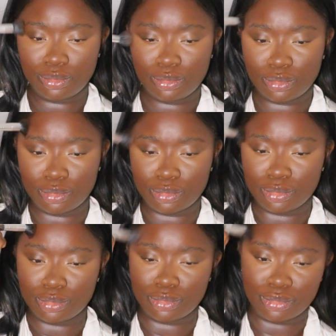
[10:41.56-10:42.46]

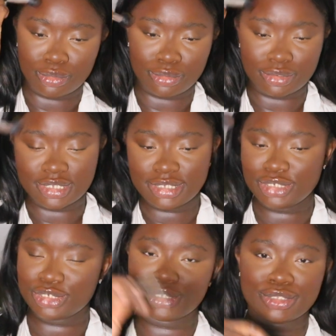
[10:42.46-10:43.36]
Oh,
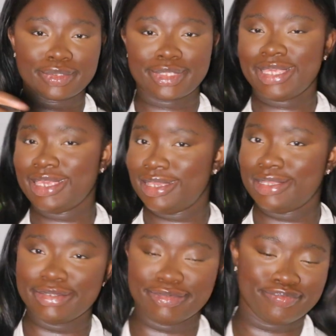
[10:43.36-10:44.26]
this is just
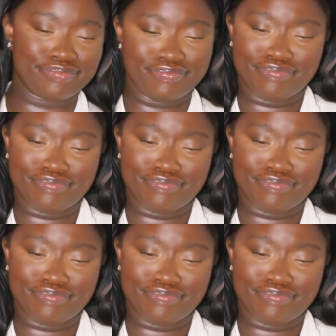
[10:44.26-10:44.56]
looking...